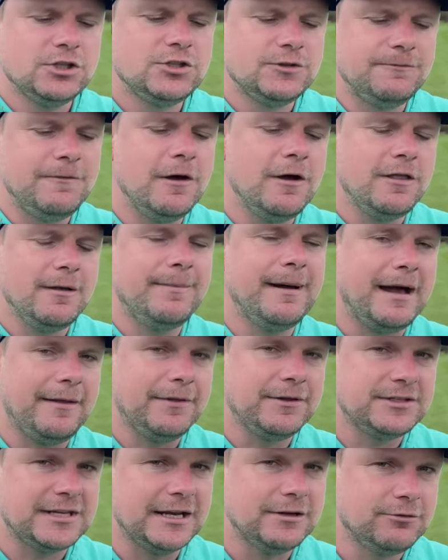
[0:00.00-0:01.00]
further back
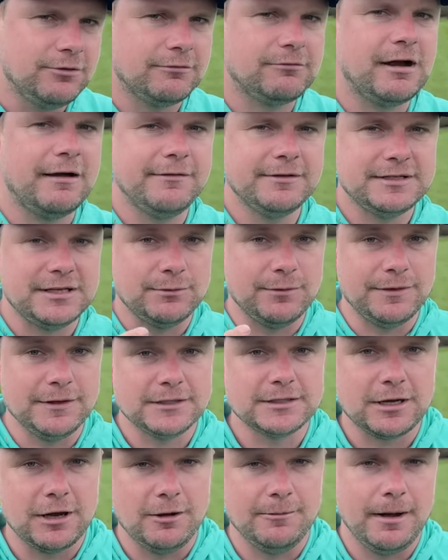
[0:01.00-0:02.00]
the centre of gravity with the
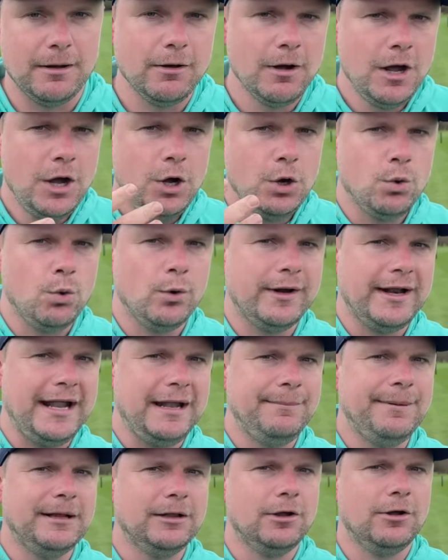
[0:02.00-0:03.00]
Takomo would
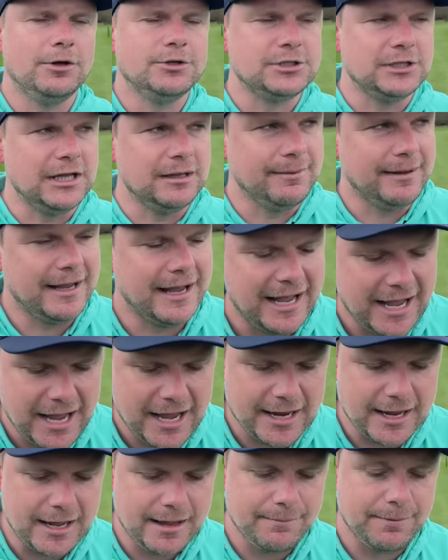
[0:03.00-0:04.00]
help it launch a little bit higher,